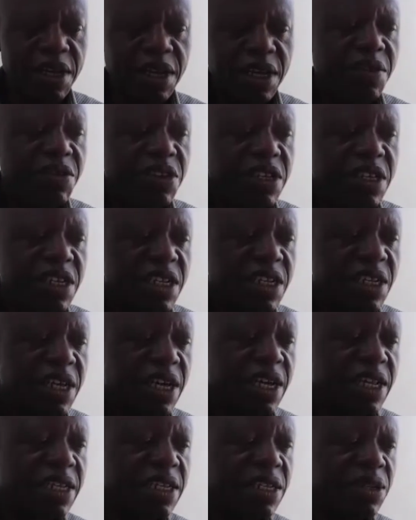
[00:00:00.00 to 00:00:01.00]
Having said
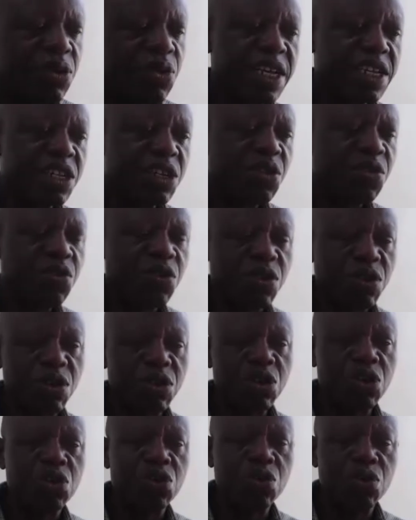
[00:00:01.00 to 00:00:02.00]
that, there's need
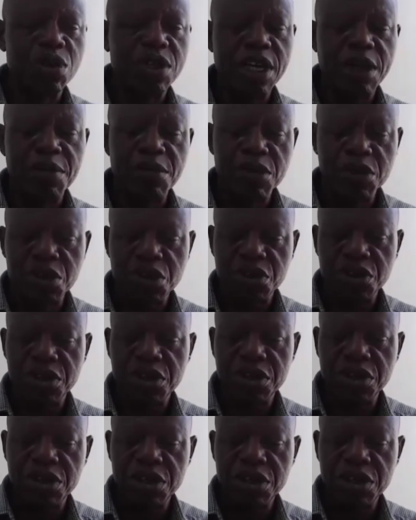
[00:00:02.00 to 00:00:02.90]
for us to demonstrate,